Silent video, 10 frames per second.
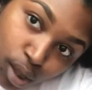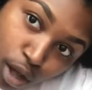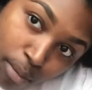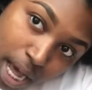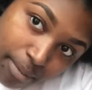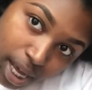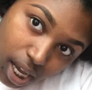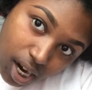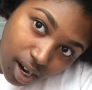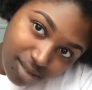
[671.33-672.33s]
Don't mind my
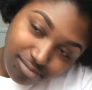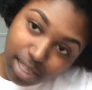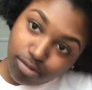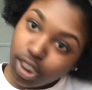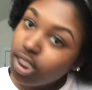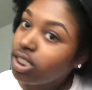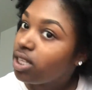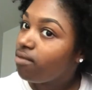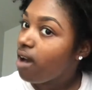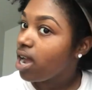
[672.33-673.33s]
hair. I'm
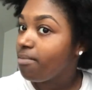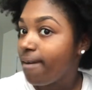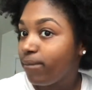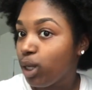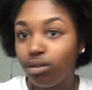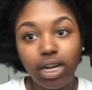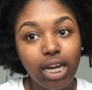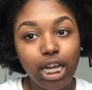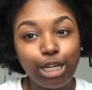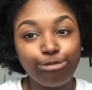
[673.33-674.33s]
just rocking my fur right
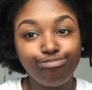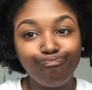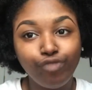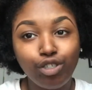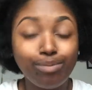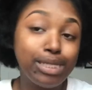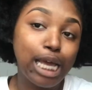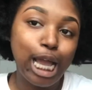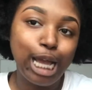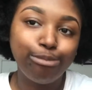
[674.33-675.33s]
now. You know what I'm
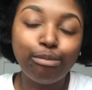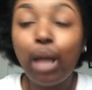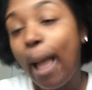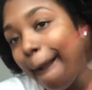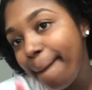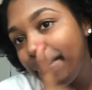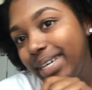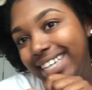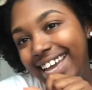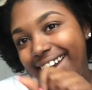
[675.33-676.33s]
saying?
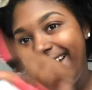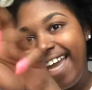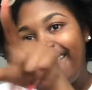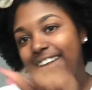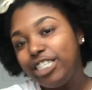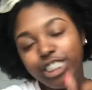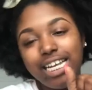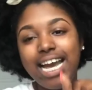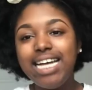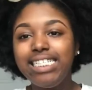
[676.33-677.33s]
But yeah, catch you
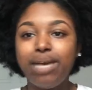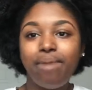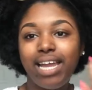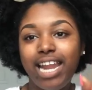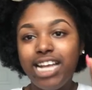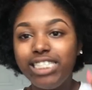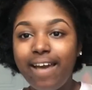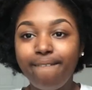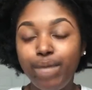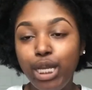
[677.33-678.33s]
guys in my next
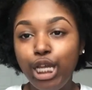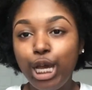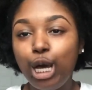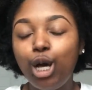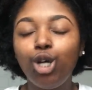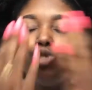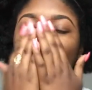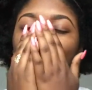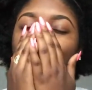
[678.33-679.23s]
video.